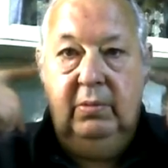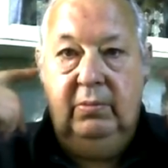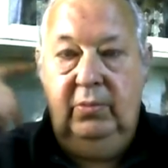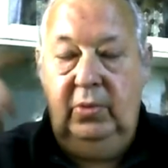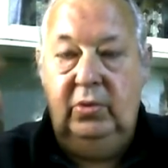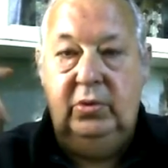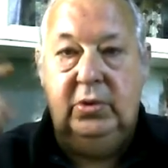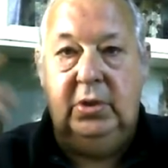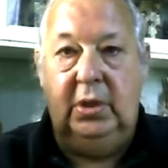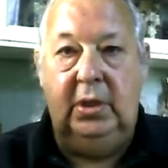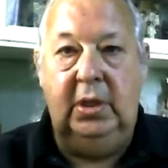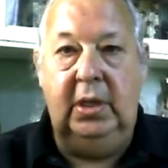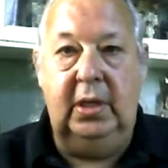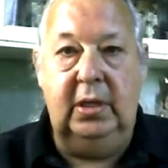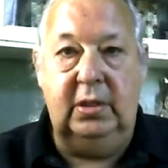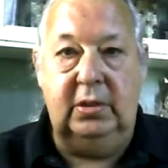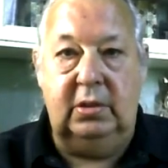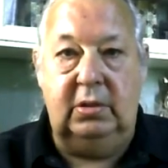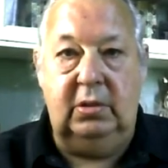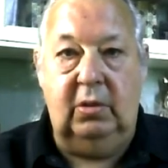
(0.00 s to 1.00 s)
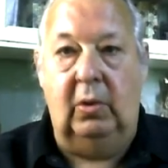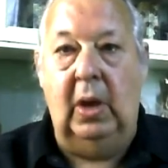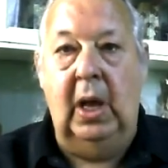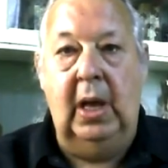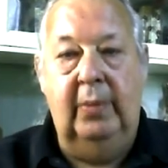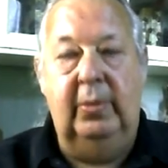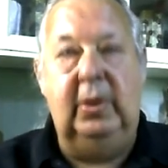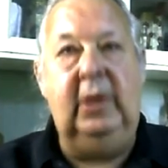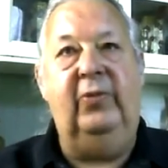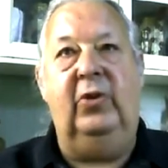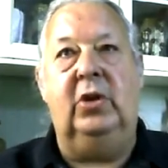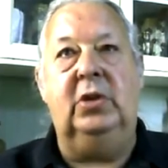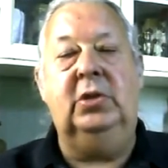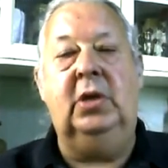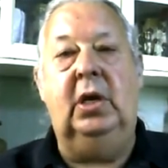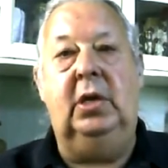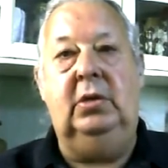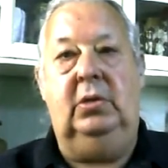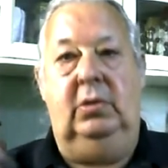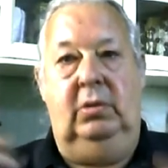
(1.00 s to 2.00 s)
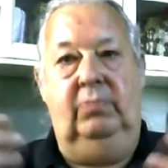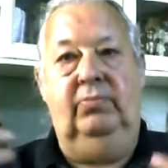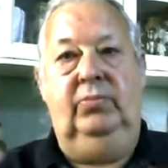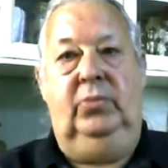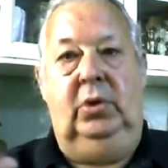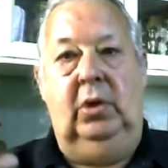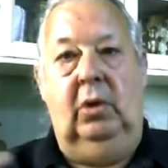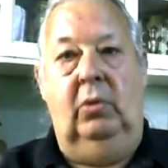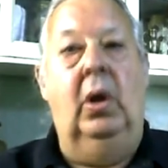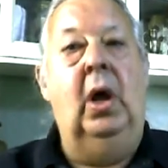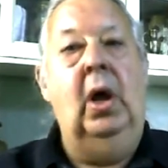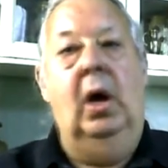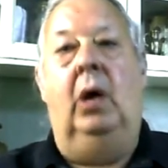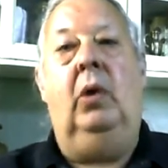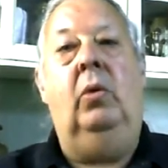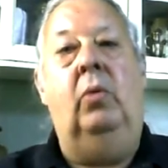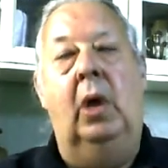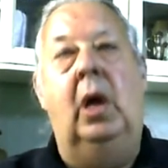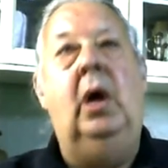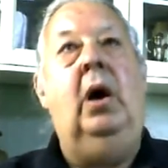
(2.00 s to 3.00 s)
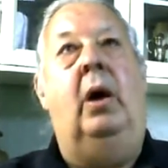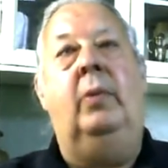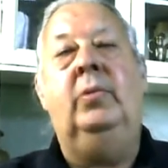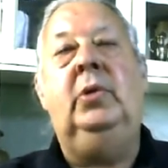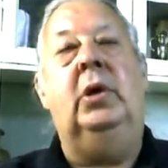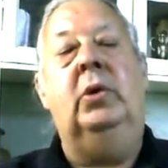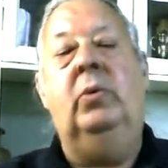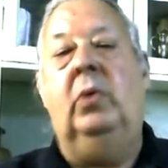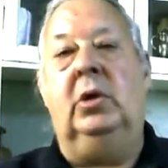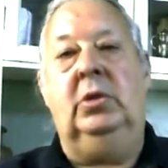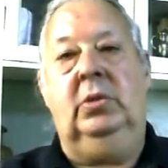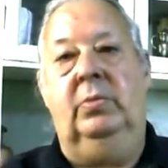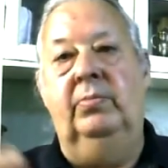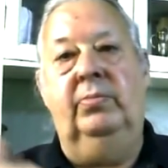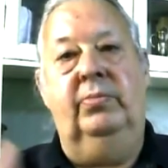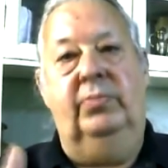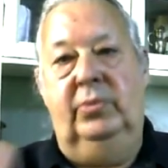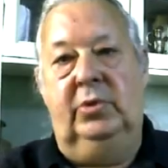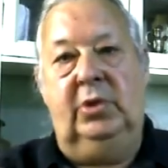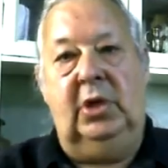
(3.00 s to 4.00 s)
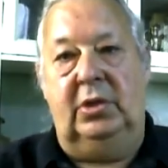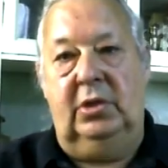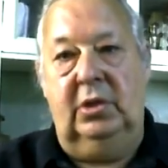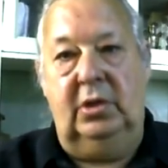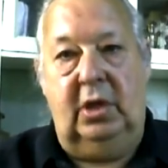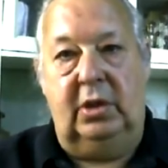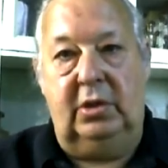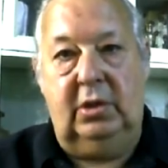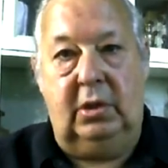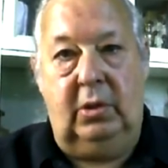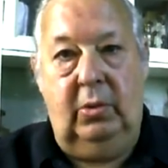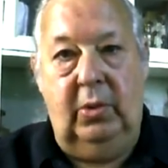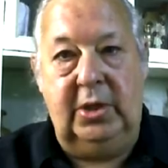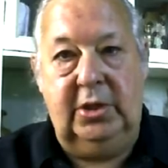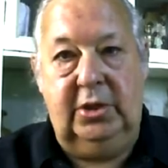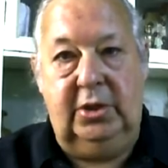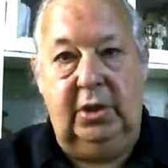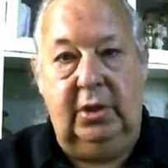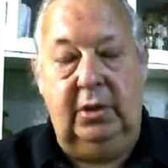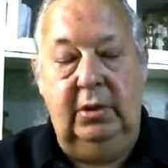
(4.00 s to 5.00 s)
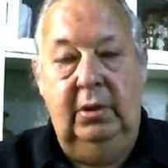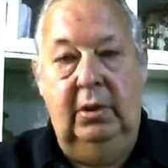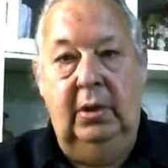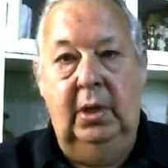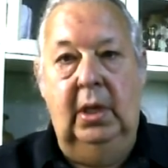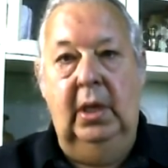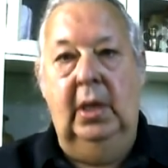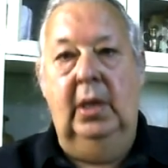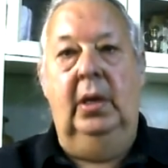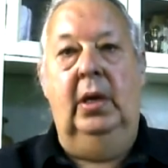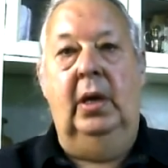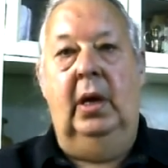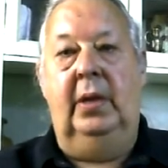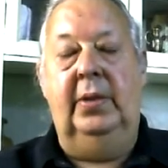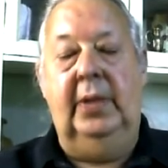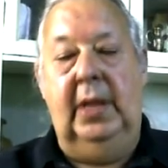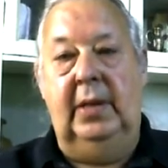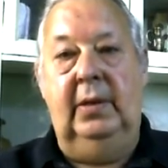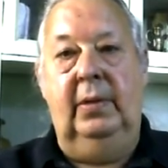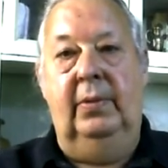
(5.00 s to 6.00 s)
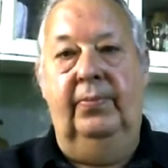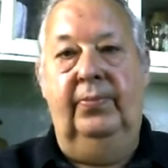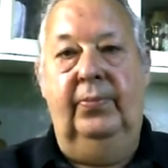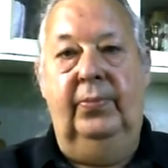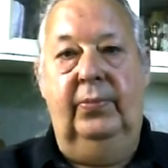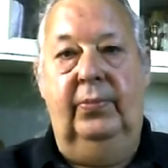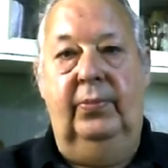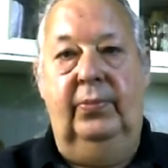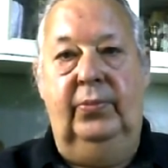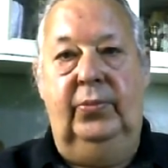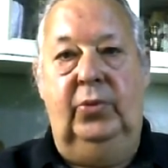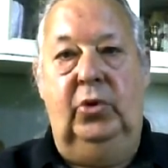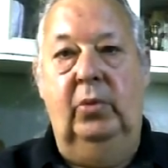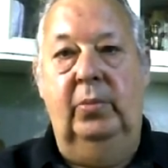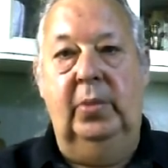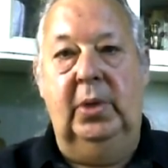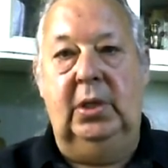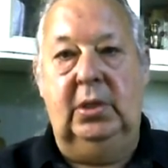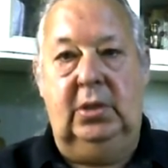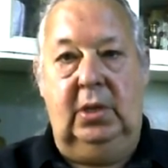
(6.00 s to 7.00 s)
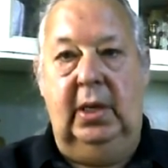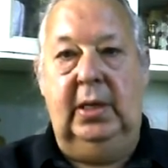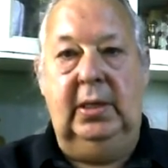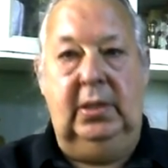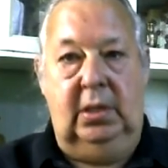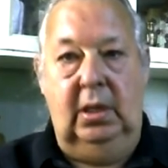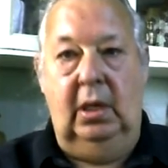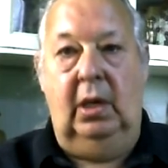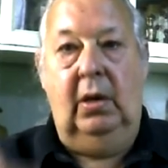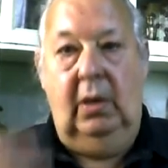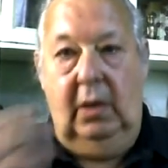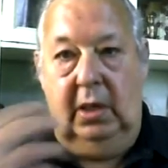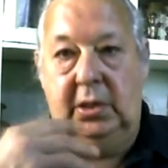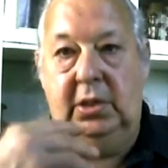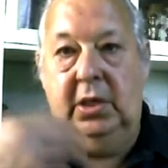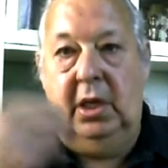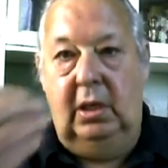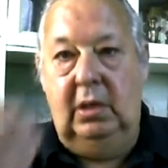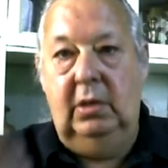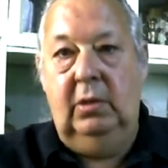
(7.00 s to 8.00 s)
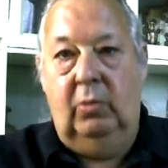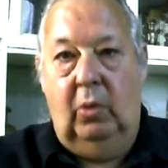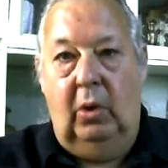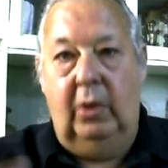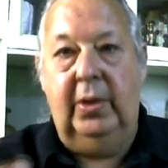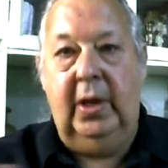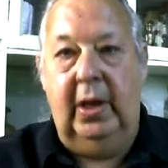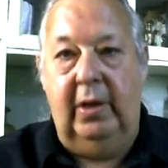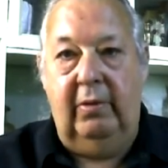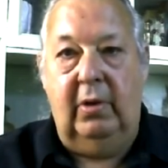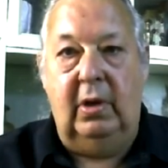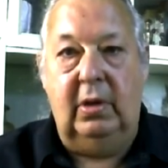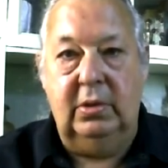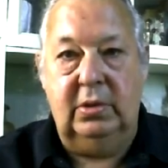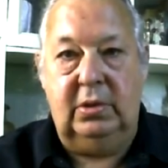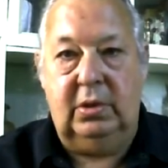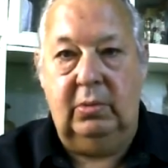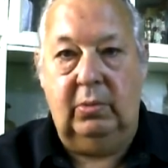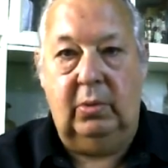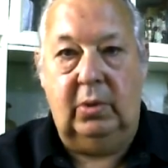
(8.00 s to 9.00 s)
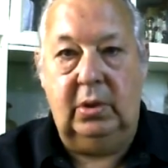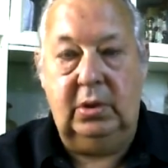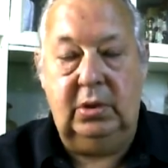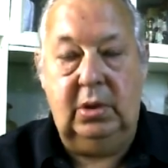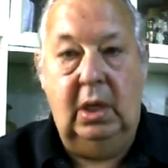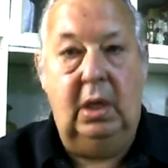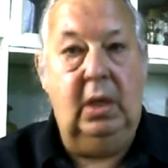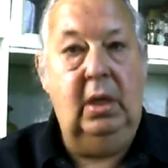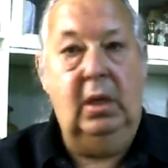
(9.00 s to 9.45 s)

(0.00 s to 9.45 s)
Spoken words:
using the ears at all. But if I say to you, oh, I'm going to ask them such and such a question, and then 2 minutes later I tell you what their answer was,